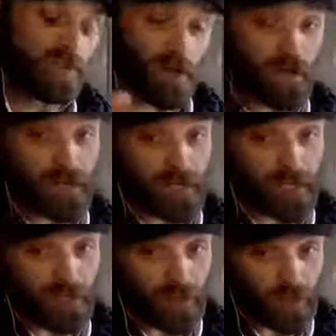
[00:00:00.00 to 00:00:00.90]
it's not
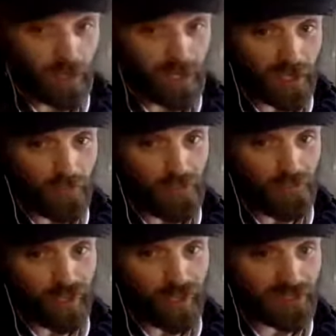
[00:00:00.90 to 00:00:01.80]
only unclear what
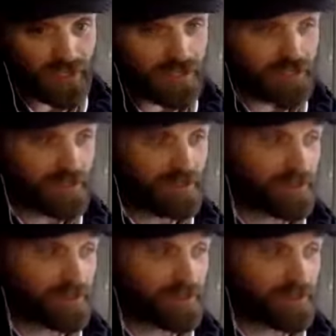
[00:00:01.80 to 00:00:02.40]
offense is,